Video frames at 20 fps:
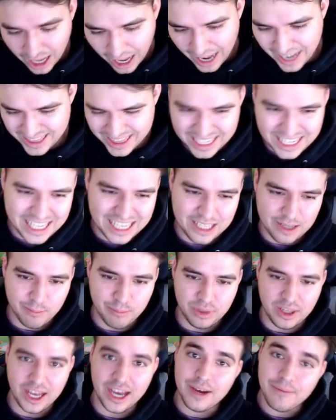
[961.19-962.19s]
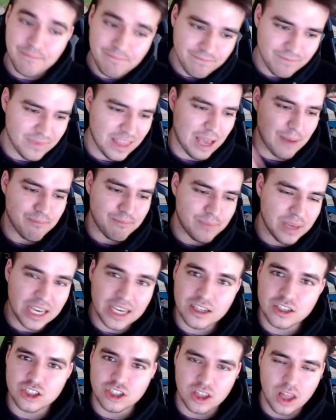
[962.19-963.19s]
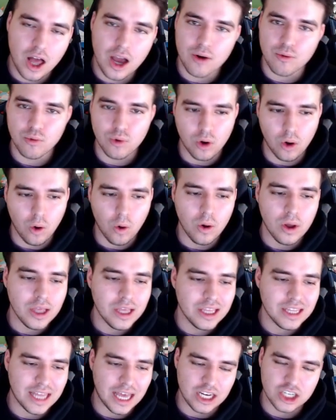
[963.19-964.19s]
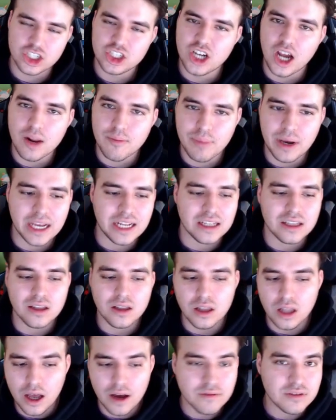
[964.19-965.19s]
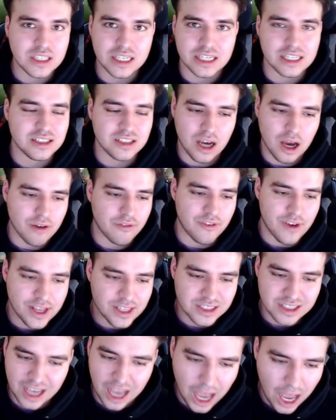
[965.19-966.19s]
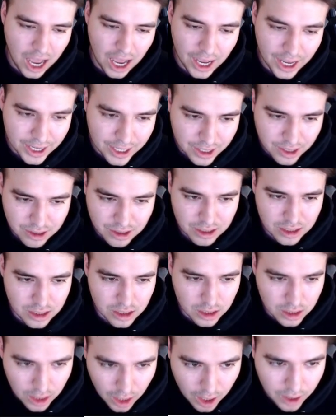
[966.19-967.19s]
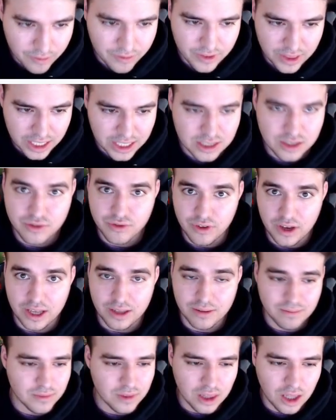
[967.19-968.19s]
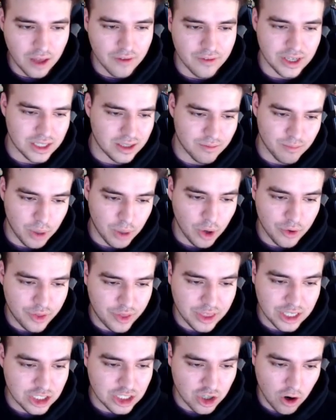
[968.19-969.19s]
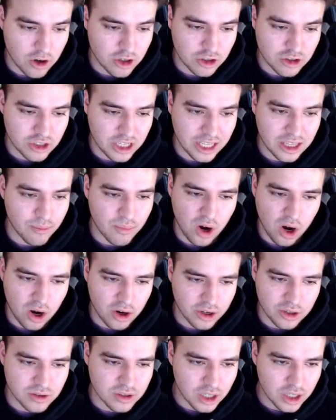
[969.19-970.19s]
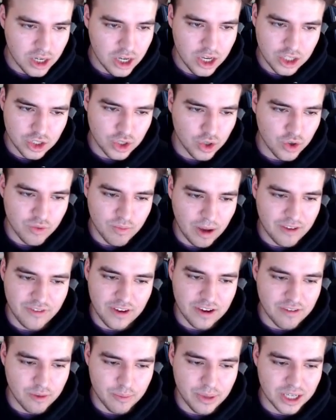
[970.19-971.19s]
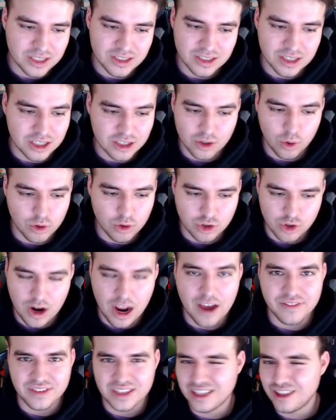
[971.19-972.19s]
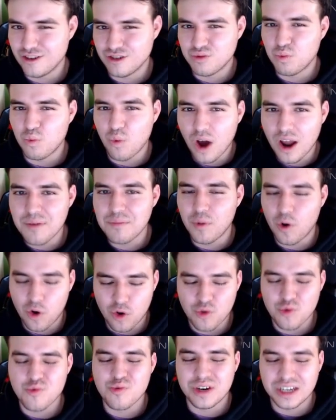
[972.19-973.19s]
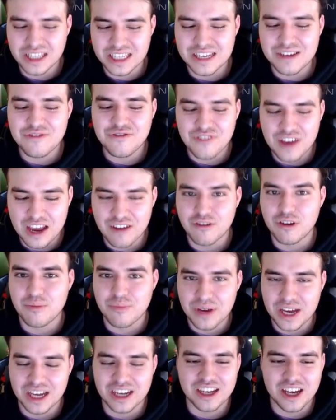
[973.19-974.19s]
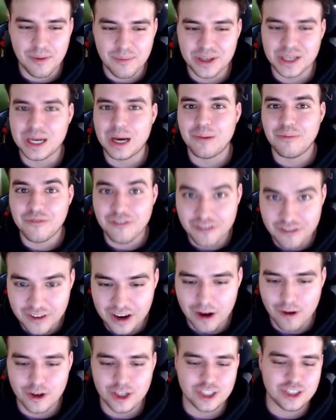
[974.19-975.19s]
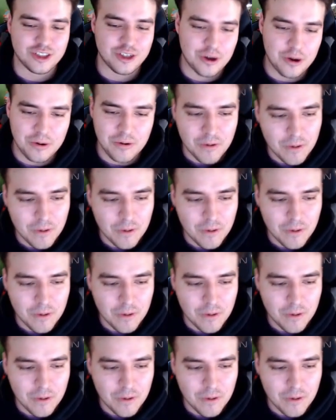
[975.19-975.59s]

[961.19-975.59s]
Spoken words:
I think he can play that big slot role that Sean Payton loves in his offense. I love this fit. Love it. Both the Chargers and the Broncos, two of my favorite picks in this whole draft. And there's one more really favorite pick coming up very soon.